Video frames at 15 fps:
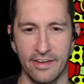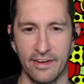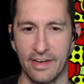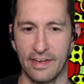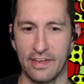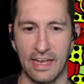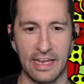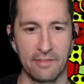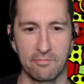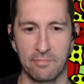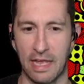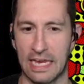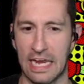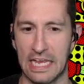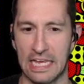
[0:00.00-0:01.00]
All right,
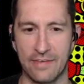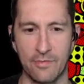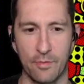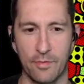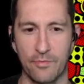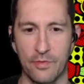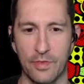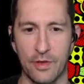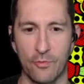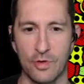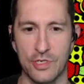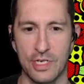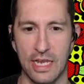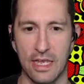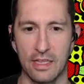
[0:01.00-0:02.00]
I got to give them one for the
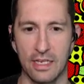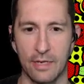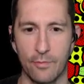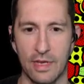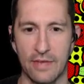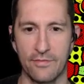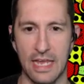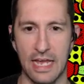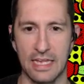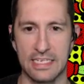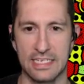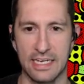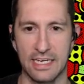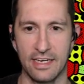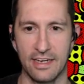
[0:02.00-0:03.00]
originality. We have not
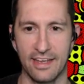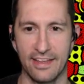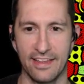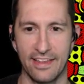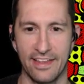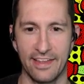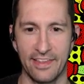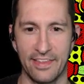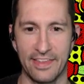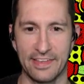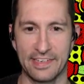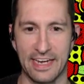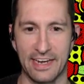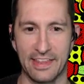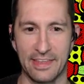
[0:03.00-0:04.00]
seen
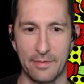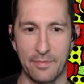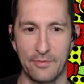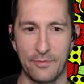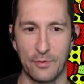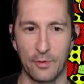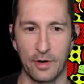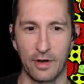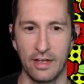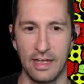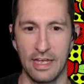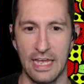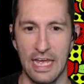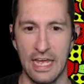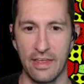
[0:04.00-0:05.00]
this kind of thing before.
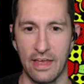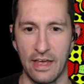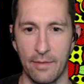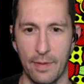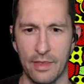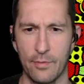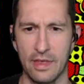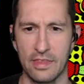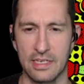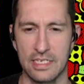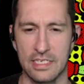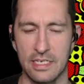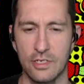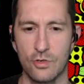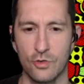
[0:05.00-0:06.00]
And by the way, the
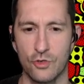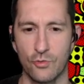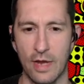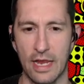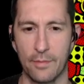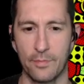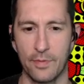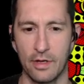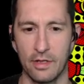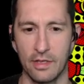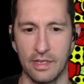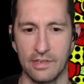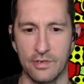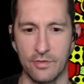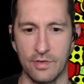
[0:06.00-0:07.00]
center
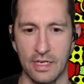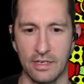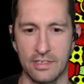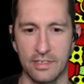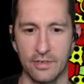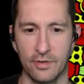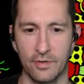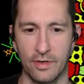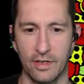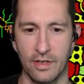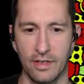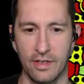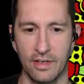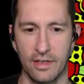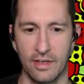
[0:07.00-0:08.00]
trackball is unique, too.
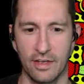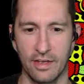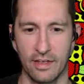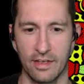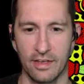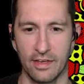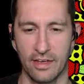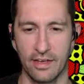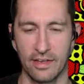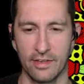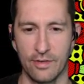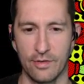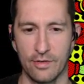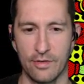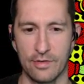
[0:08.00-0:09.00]

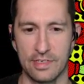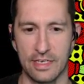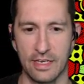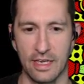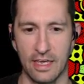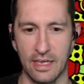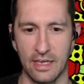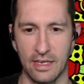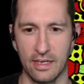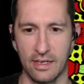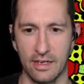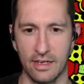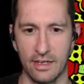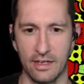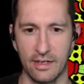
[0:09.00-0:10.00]
Using
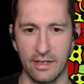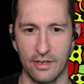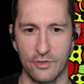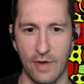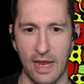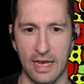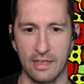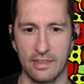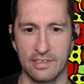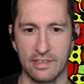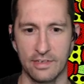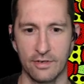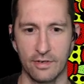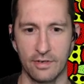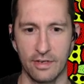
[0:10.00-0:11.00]
a track in the
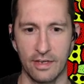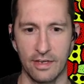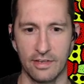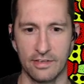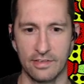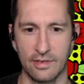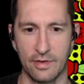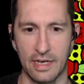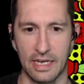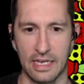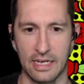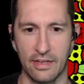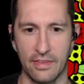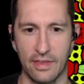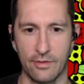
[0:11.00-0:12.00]
center, so you got to
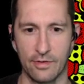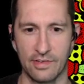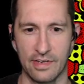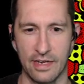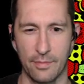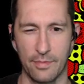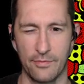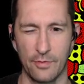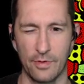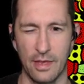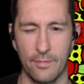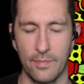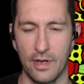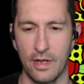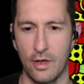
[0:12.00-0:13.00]
get on the other side before
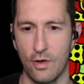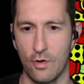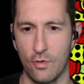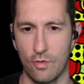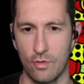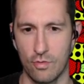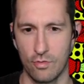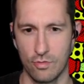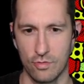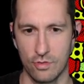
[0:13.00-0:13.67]
they blow.